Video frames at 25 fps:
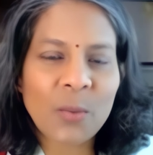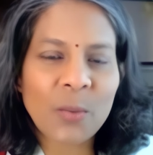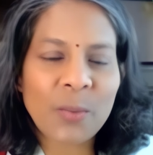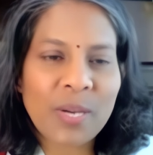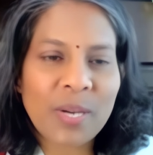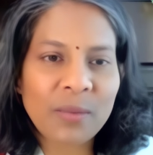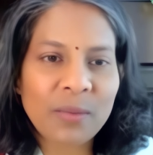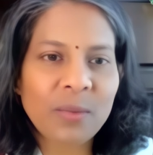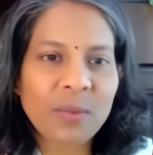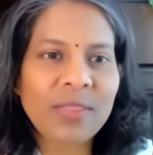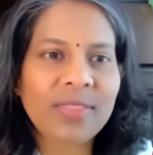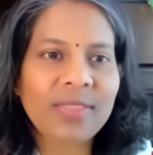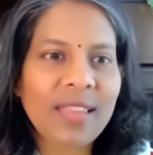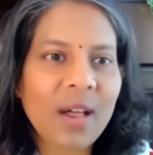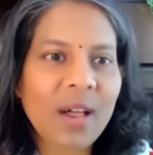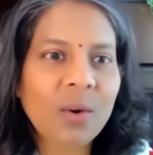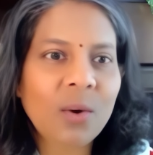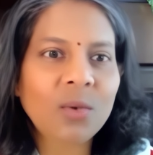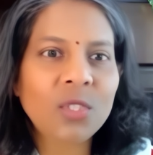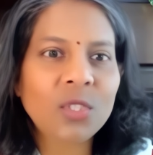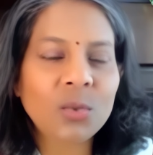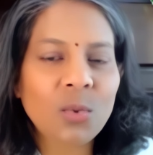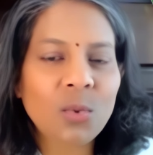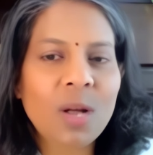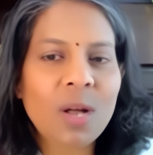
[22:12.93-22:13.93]
but
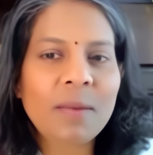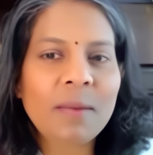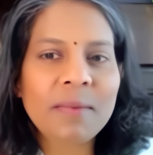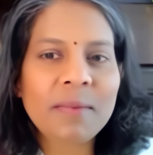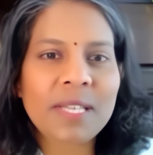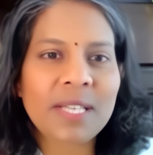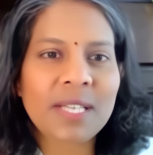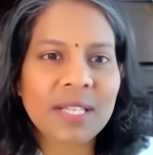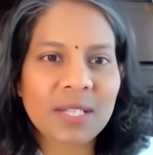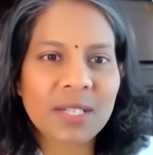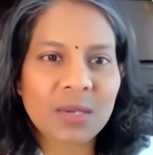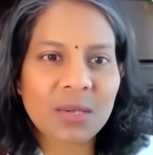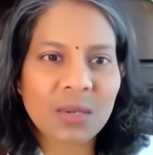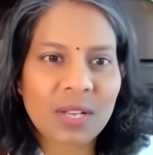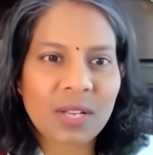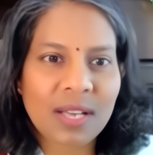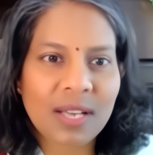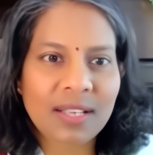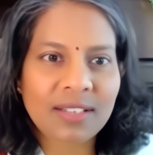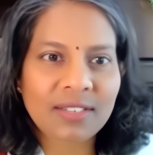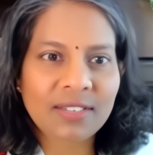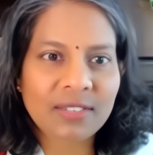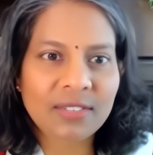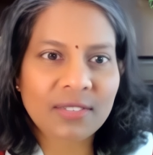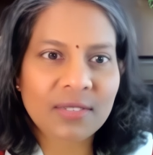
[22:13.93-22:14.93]
without Swami in your
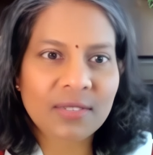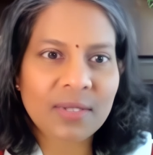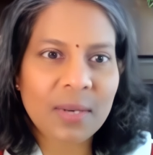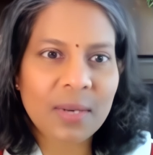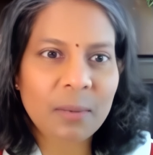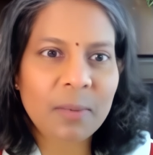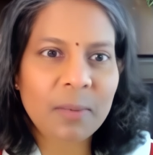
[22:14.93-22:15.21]
life.